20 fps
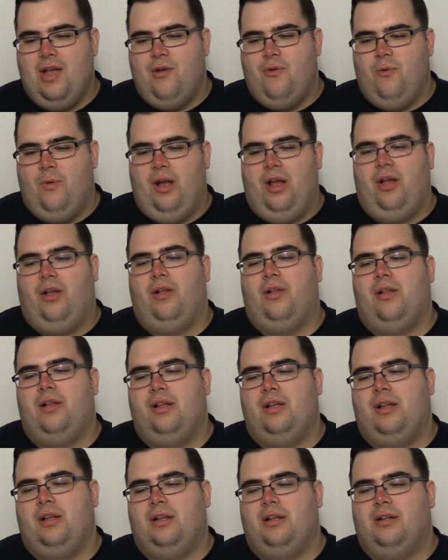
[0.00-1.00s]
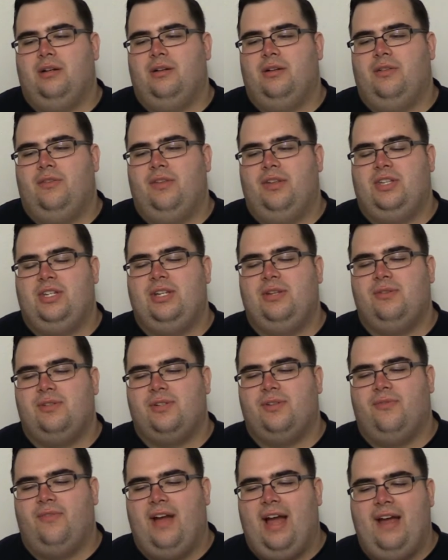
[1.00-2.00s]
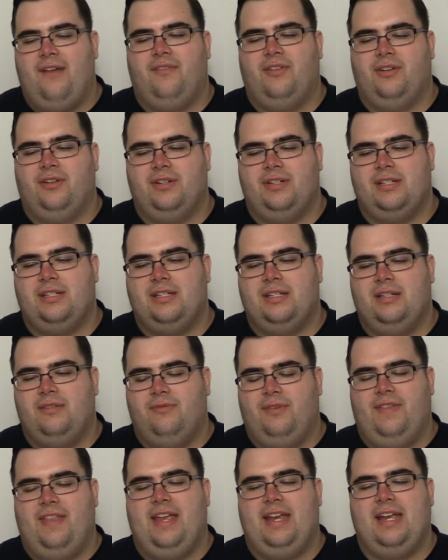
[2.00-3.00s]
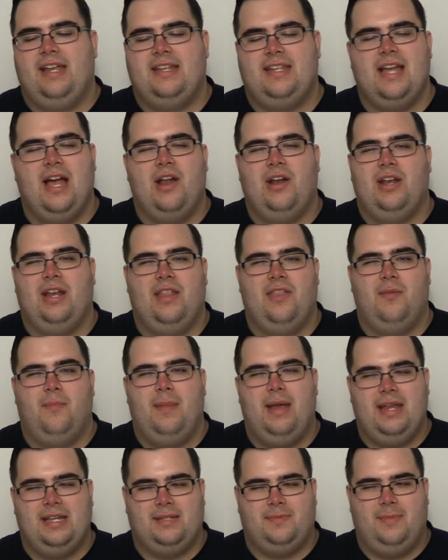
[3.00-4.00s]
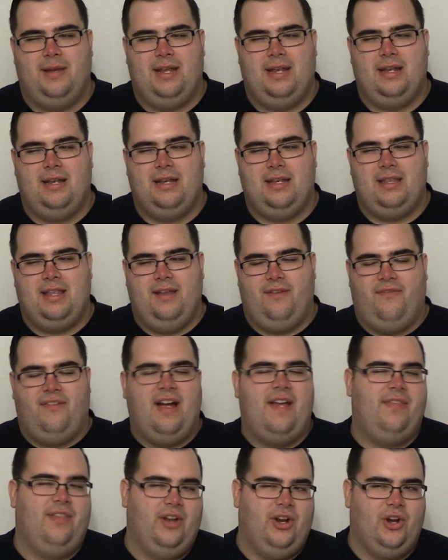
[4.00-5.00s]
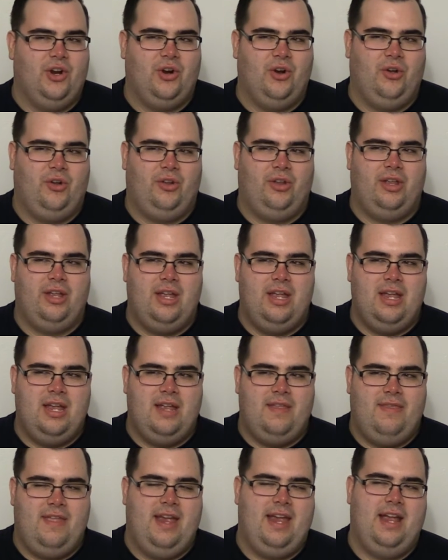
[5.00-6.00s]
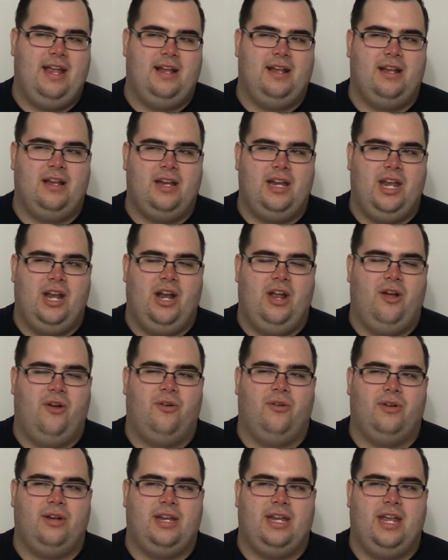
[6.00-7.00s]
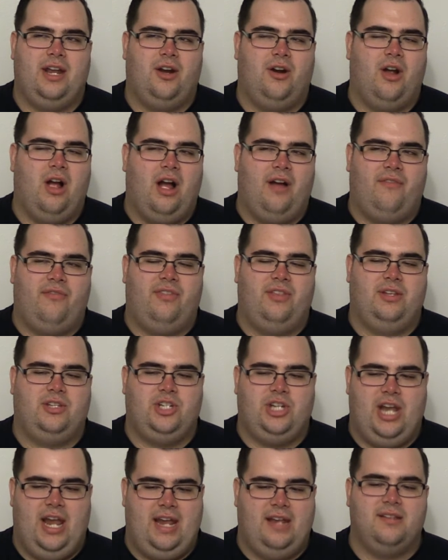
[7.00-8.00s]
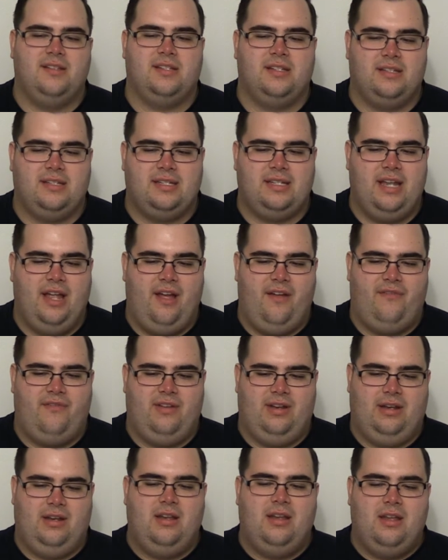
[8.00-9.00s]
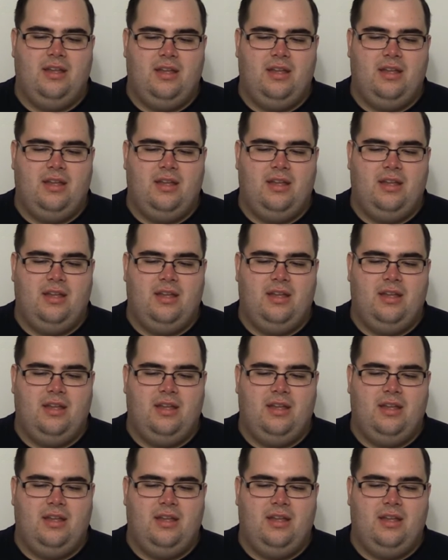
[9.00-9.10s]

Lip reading: Well, the two survivors, when they get down into the basement, they find the girl, they, you know, get her off the chains and stuff, and